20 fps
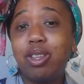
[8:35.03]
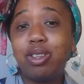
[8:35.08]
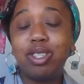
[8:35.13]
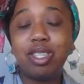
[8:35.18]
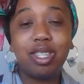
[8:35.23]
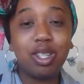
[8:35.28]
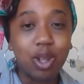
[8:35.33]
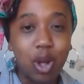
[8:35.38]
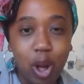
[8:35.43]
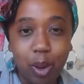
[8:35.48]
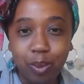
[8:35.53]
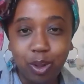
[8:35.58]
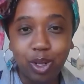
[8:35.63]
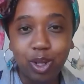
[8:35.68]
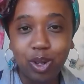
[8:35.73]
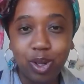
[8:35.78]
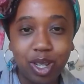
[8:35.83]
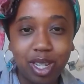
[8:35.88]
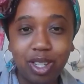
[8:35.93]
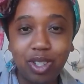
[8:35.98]
there's still
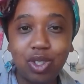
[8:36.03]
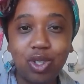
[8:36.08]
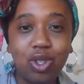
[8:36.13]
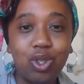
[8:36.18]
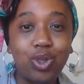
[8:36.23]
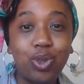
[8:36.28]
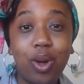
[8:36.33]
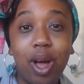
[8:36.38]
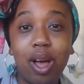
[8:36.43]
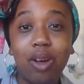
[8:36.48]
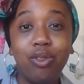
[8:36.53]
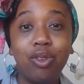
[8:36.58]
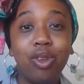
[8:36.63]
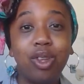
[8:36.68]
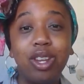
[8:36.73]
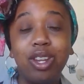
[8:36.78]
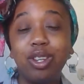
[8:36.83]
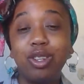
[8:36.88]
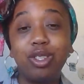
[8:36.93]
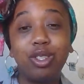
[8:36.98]
opportunities to travel
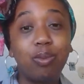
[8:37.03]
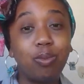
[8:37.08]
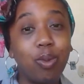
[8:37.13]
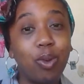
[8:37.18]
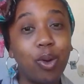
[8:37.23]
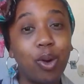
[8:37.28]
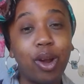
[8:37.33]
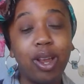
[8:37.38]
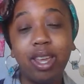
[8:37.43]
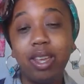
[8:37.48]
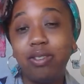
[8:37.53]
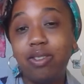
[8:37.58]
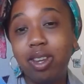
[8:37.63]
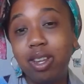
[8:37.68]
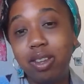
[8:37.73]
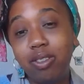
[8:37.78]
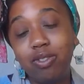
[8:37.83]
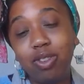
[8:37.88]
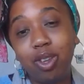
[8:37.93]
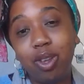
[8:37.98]
and explore, even
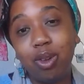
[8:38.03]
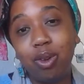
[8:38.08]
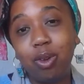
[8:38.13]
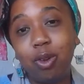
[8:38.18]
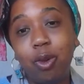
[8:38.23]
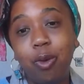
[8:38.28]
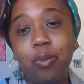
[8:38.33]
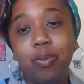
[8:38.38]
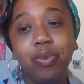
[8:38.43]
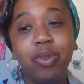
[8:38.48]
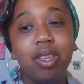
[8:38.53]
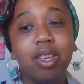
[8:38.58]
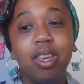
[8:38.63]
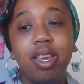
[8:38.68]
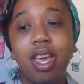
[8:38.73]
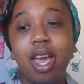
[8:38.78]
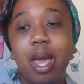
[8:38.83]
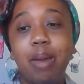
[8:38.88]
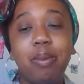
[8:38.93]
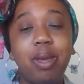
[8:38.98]
if
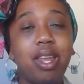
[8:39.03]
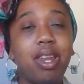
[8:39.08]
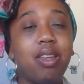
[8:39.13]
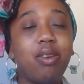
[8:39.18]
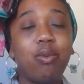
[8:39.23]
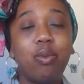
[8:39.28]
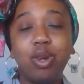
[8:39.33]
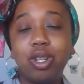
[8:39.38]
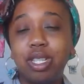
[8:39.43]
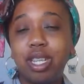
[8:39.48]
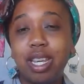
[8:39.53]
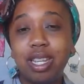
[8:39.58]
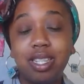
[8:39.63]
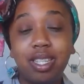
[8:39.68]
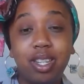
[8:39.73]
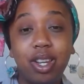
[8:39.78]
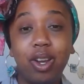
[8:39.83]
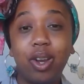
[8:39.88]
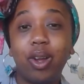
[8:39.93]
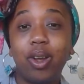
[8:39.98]
worst case
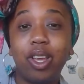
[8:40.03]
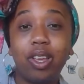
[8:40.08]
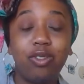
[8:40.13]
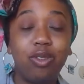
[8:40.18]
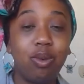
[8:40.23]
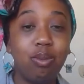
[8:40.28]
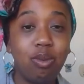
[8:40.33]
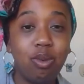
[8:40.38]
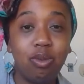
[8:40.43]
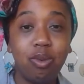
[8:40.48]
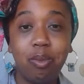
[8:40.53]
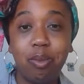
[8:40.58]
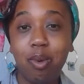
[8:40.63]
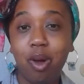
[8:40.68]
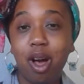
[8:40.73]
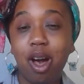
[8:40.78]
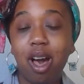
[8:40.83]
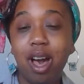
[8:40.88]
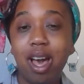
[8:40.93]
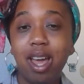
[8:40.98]
scenario, if you move
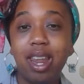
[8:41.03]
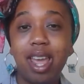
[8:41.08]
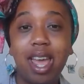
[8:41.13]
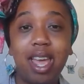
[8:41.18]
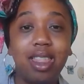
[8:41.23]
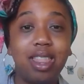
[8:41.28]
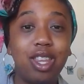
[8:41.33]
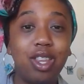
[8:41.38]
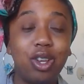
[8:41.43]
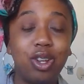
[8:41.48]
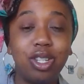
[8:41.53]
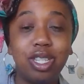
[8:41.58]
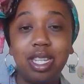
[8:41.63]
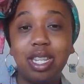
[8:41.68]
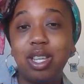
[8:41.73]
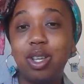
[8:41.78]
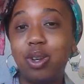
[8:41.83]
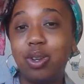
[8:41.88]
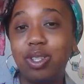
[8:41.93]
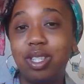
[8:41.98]
abroad and then your
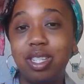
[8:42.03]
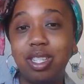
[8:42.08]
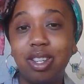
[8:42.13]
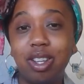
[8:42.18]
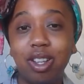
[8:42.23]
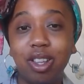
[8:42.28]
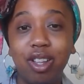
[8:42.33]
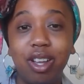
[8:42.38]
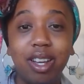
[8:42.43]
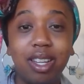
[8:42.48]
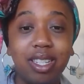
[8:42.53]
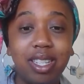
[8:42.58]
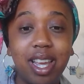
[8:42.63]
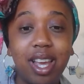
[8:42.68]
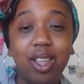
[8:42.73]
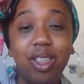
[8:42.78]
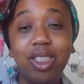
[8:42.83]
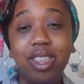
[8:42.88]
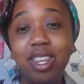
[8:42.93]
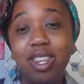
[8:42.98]
city goes into
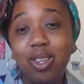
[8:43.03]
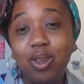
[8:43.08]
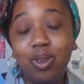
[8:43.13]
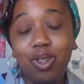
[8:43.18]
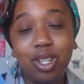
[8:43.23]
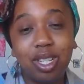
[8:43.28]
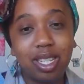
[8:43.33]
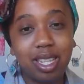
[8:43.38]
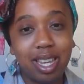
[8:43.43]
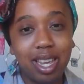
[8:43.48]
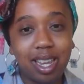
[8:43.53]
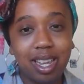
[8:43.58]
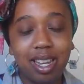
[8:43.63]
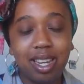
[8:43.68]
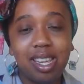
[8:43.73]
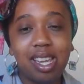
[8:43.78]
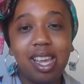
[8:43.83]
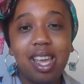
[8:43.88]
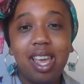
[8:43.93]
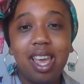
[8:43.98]
lockdown, then you just
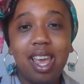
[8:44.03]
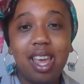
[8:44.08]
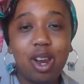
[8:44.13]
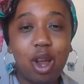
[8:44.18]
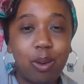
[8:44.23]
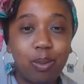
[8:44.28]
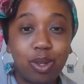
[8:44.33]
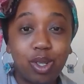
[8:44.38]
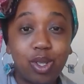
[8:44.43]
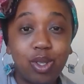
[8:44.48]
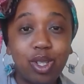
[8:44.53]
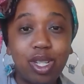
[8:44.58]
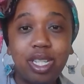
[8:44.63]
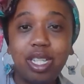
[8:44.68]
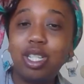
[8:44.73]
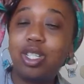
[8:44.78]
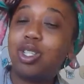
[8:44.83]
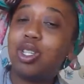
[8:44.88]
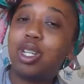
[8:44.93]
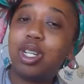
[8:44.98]
get an
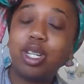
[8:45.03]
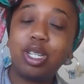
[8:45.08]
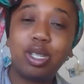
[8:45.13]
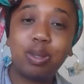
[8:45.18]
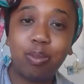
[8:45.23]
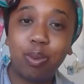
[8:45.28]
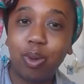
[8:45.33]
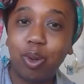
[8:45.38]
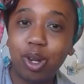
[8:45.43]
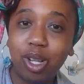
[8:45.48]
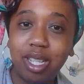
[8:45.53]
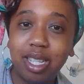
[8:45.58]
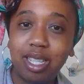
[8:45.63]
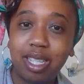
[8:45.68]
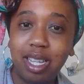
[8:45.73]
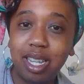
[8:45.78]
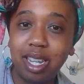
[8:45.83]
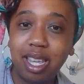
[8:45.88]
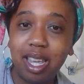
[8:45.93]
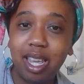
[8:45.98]
opportunity to explore the
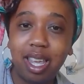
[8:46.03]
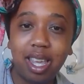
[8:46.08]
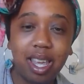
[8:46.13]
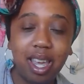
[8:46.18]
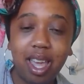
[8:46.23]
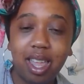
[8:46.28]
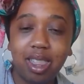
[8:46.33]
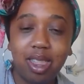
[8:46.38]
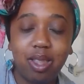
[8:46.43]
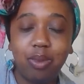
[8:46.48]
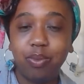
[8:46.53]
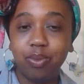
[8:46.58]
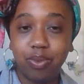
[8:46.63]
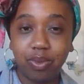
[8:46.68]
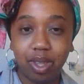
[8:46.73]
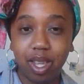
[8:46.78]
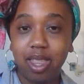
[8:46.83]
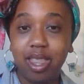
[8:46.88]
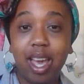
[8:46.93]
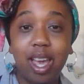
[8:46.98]
city
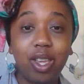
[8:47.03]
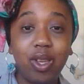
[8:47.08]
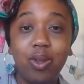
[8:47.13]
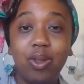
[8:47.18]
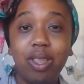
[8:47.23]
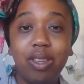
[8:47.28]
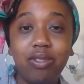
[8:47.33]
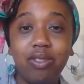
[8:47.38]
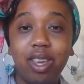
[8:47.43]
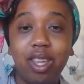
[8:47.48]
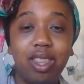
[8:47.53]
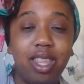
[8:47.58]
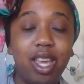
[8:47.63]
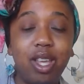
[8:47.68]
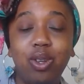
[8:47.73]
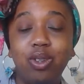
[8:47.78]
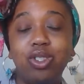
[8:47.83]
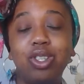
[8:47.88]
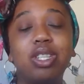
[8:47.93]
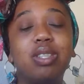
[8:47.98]
that you live in, that
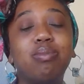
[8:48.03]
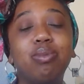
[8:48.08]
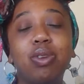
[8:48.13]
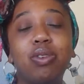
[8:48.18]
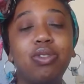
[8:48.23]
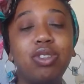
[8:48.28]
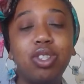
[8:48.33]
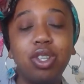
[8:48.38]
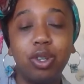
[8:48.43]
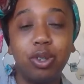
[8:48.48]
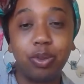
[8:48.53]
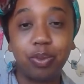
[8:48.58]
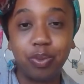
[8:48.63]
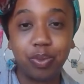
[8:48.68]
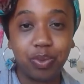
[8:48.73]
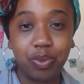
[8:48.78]
you just moved to.